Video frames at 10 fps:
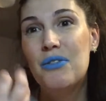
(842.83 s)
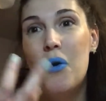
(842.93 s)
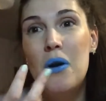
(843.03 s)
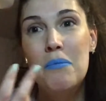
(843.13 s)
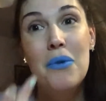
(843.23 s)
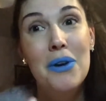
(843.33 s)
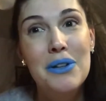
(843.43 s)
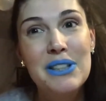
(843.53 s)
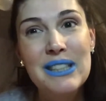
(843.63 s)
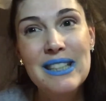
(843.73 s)
to form
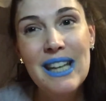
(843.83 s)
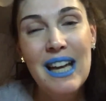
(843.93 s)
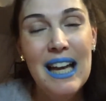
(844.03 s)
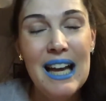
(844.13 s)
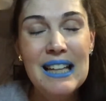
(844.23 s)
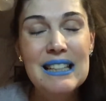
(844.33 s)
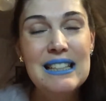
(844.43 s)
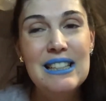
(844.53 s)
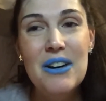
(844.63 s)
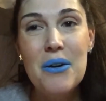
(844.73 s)
words. And
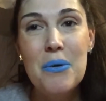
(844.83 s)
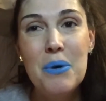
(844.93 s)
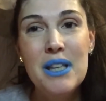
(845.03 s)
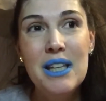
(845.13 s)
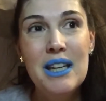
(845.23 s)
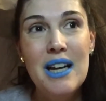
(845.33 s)
so when they'd